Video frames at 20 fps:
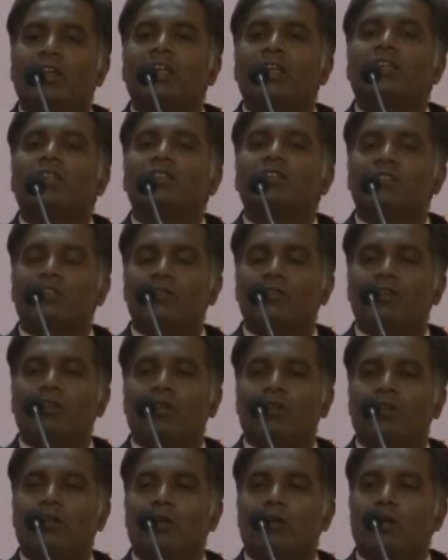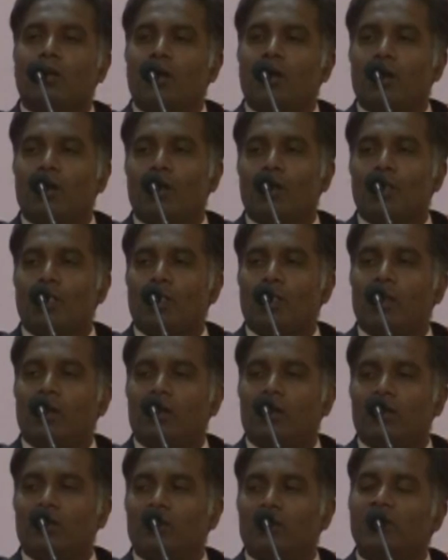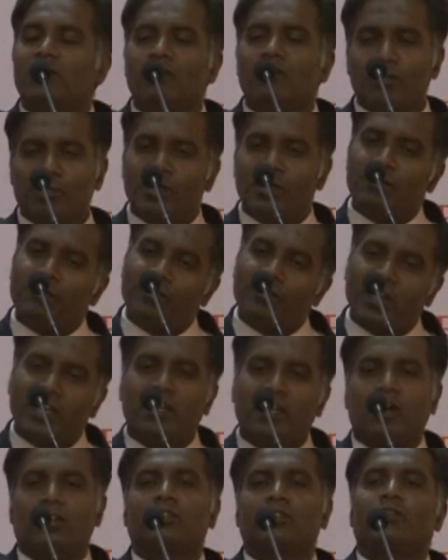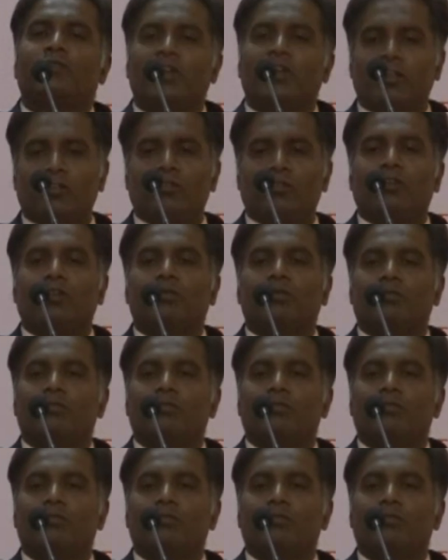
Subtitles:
It is, you know, it will be very cost effective